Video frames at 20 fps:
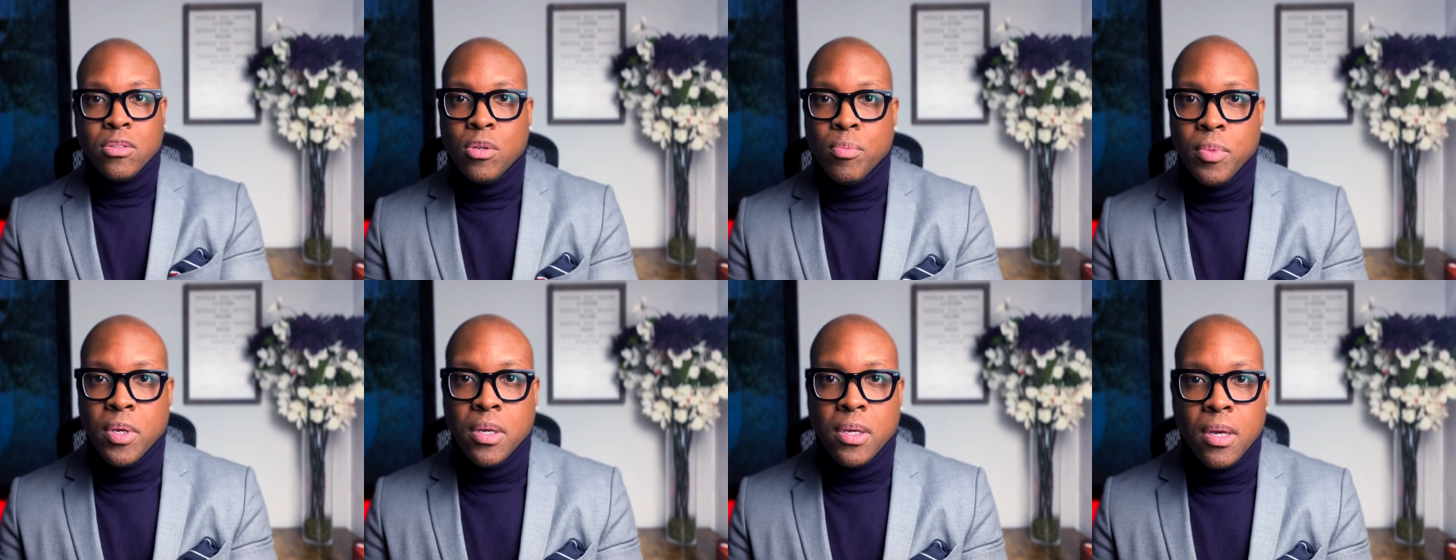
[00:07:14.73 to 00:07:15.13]

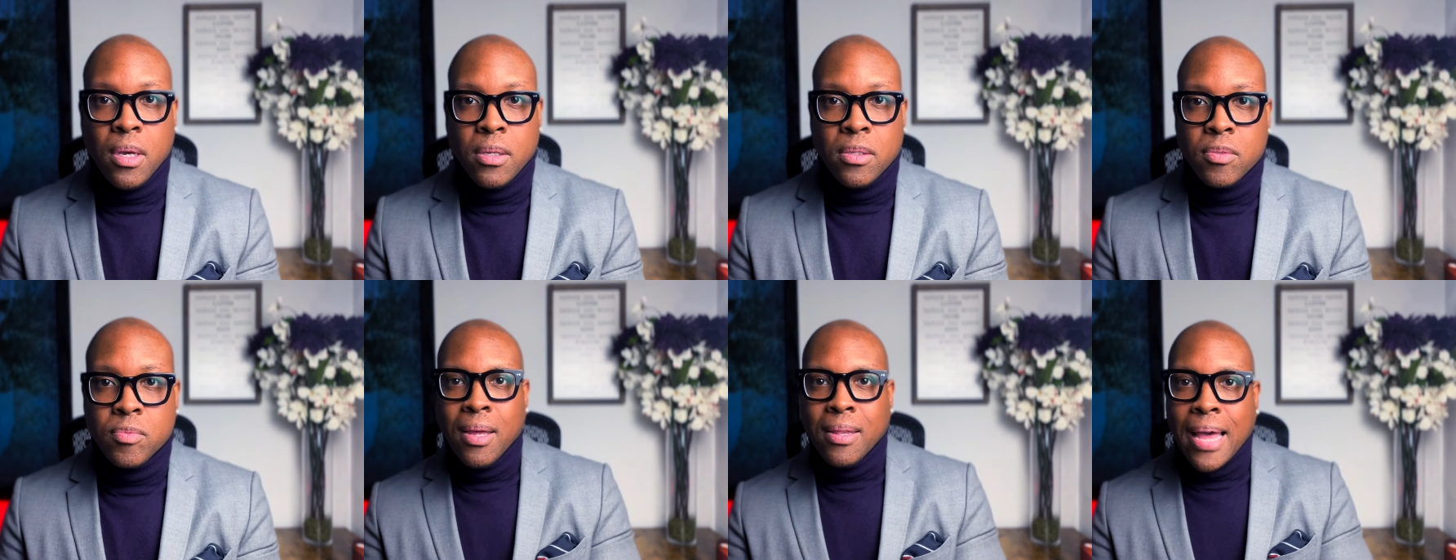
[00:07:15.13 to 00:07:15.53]
to me
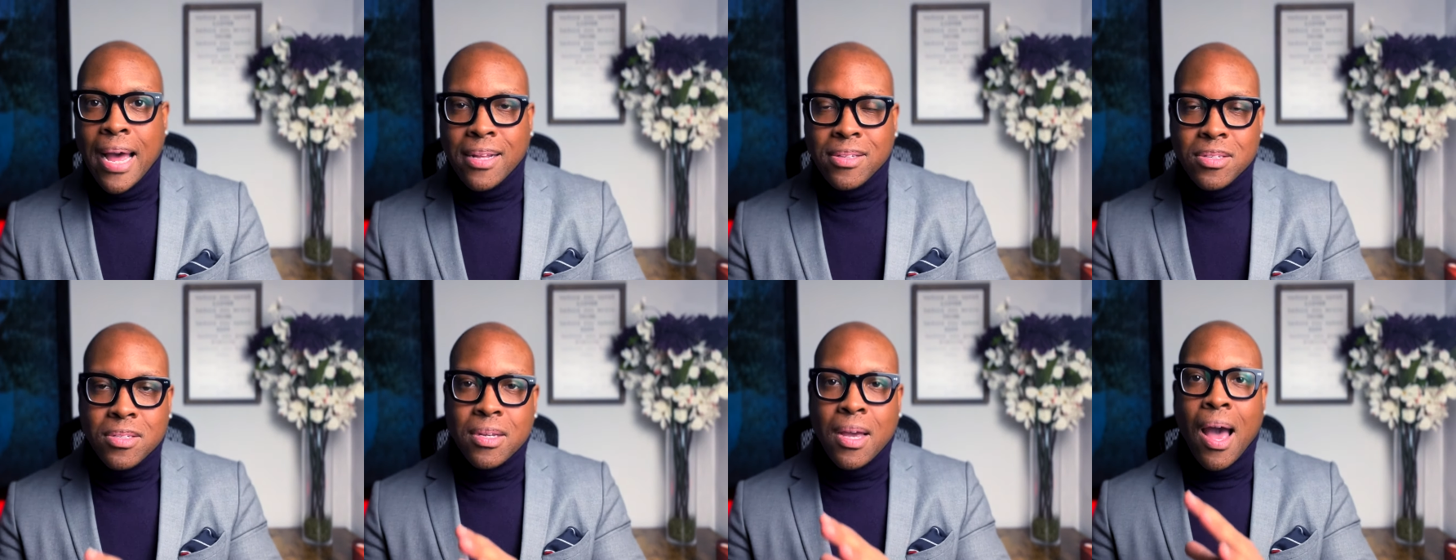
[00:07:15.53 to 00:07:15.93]
again.
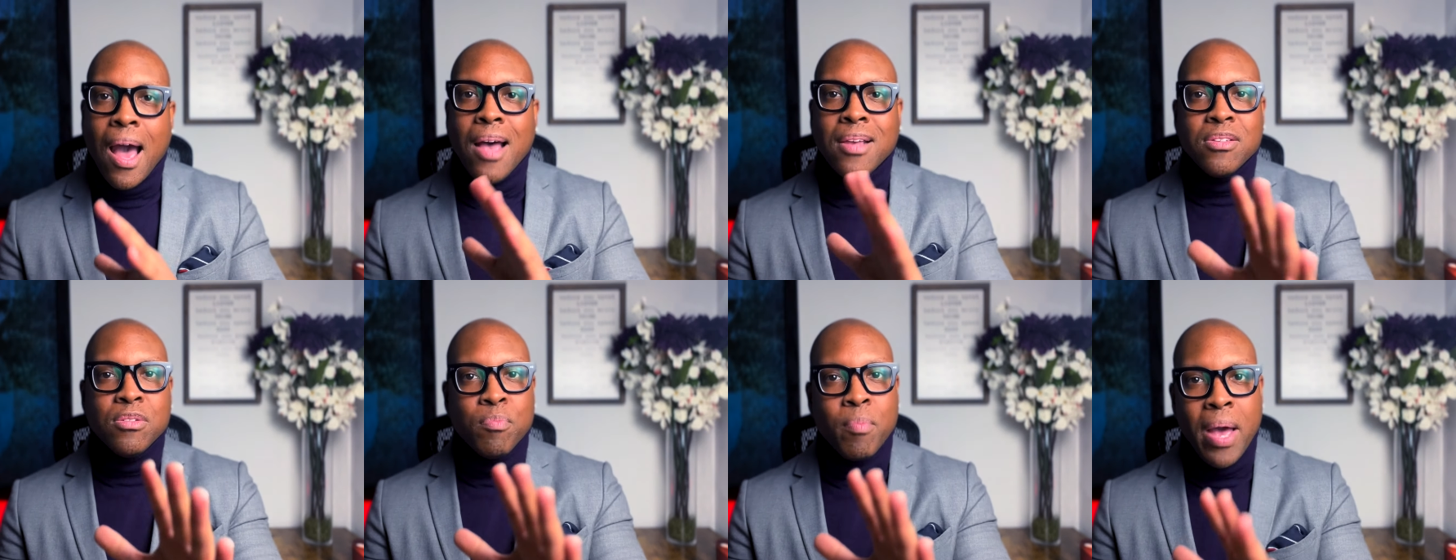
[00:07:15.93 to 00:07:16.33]
That's
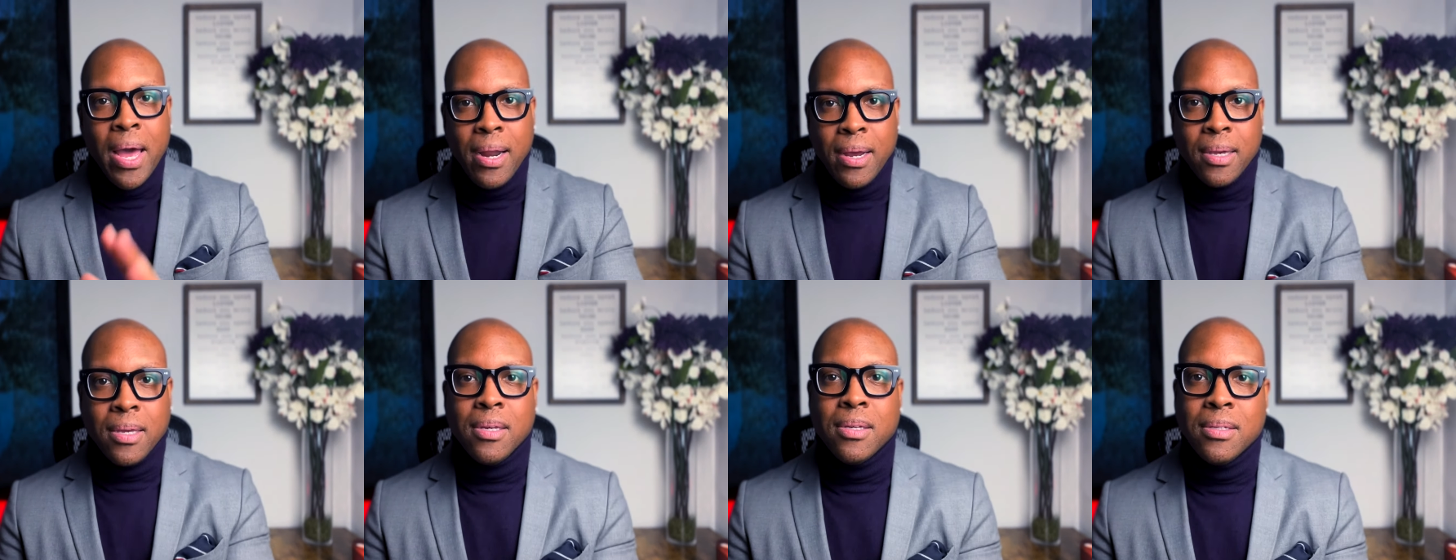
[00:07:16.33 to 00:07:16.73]

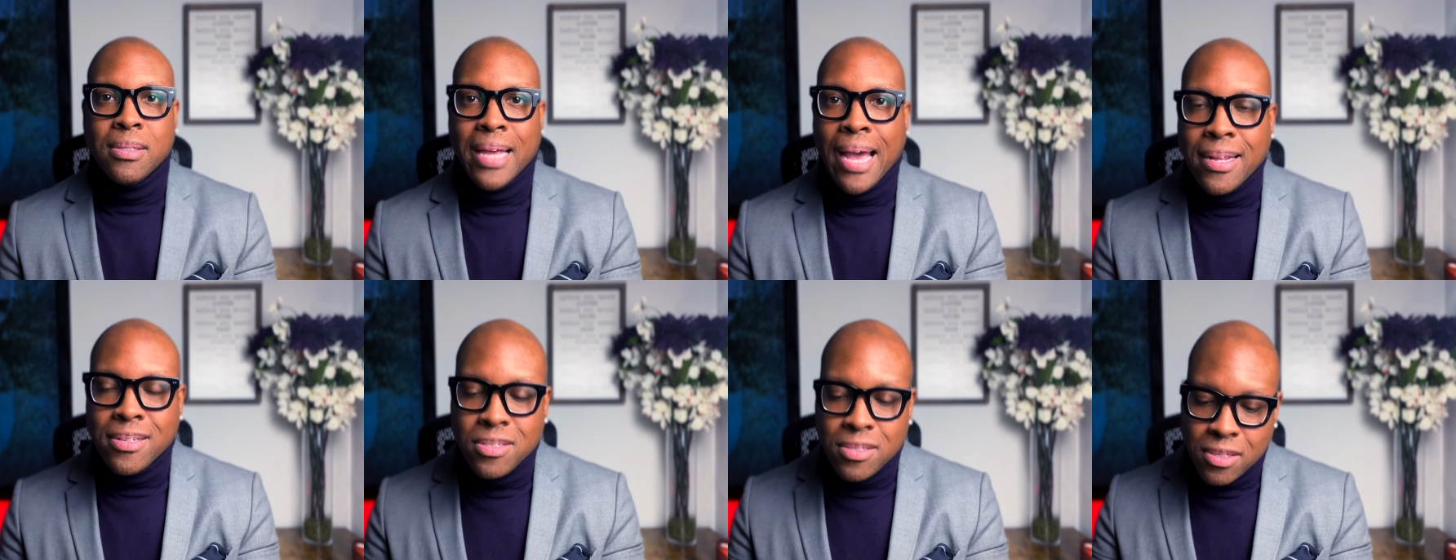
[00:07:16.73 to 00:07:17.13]
cosmetic.
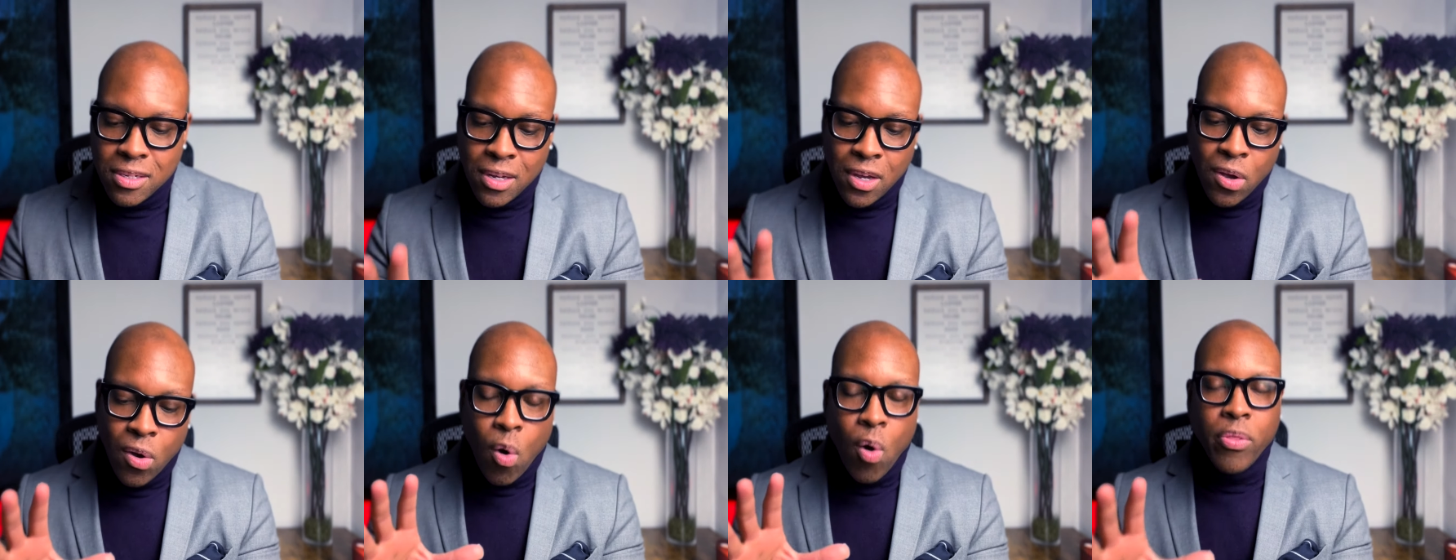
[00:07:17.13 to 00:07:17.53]
That's
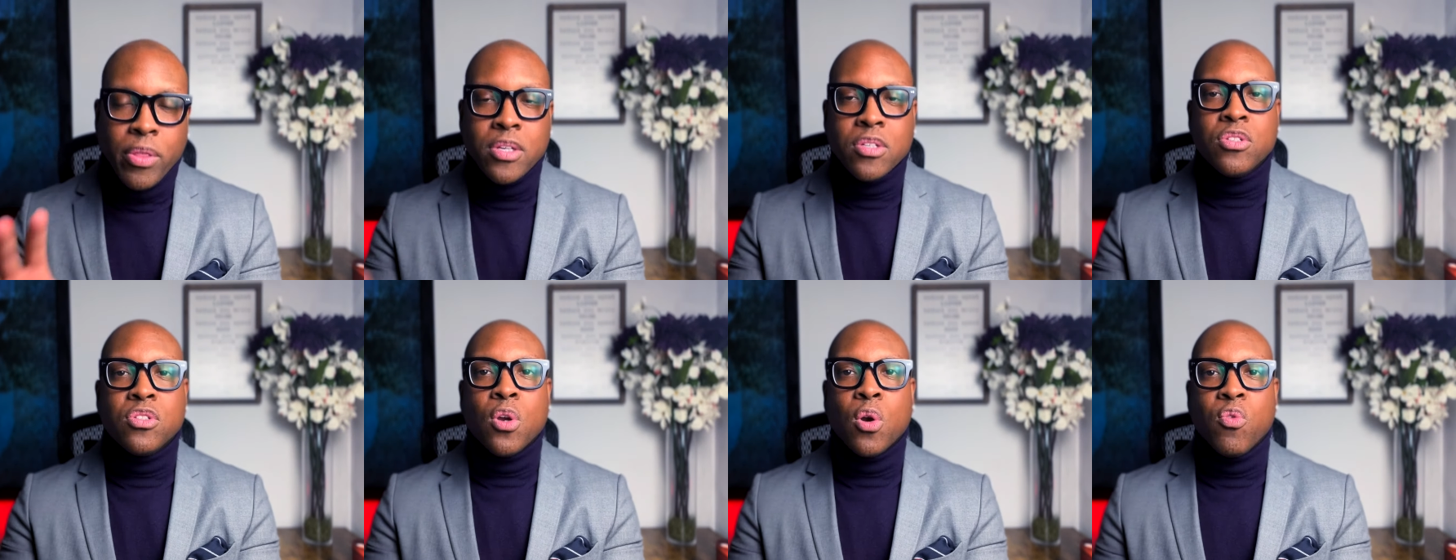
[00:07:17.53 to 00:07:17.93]
on the
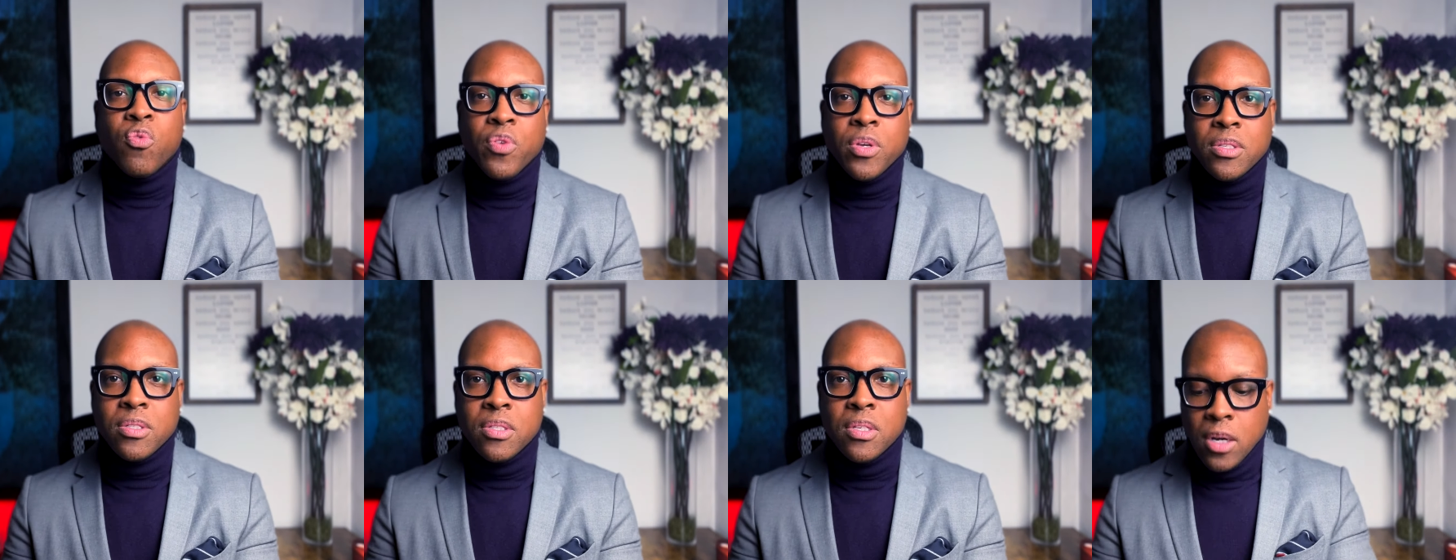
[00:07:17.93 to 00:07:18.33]

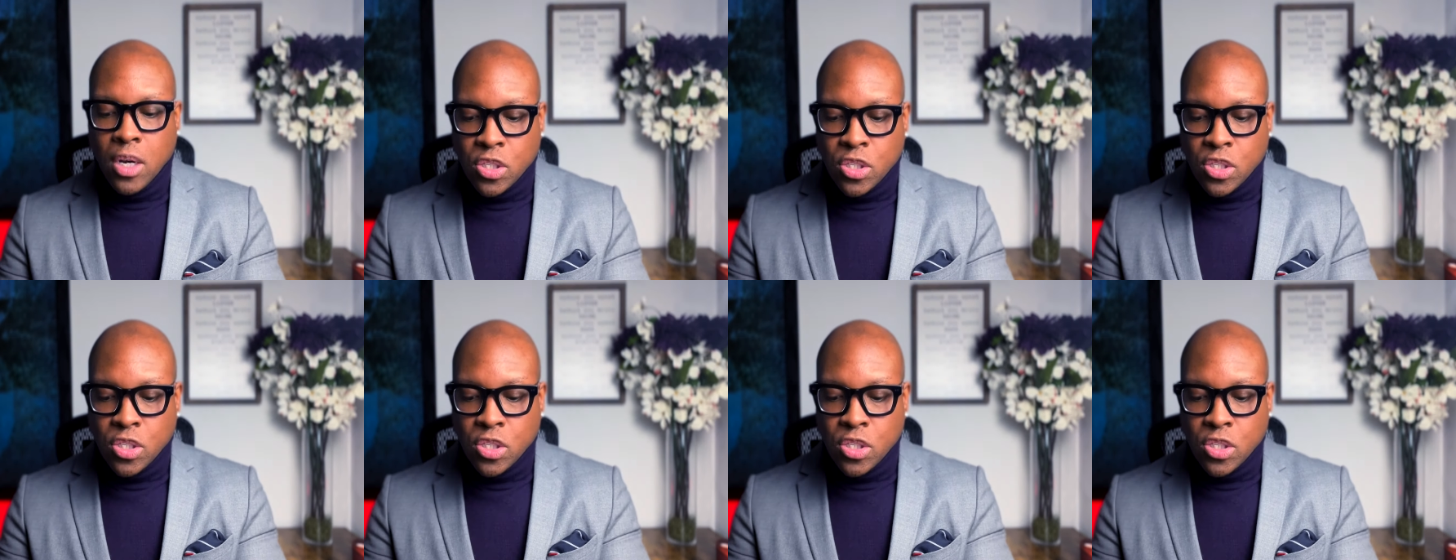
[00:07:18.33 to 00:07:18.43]
surface.